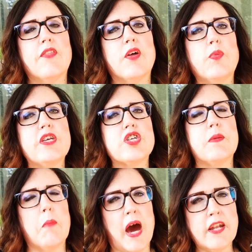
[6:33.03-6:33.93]
that we should
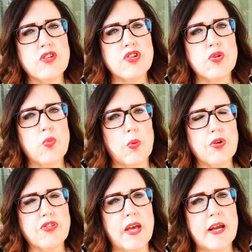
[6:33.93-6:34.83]
monitor what we're
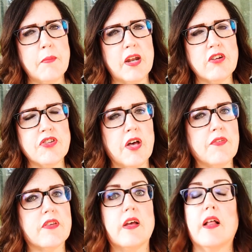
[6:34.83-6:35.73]
saying about
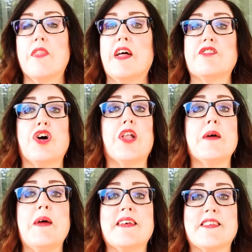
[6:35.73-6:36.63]
ourselves? That's all
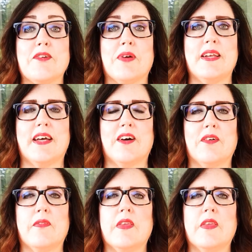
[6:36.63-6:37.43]
I'm asking right now.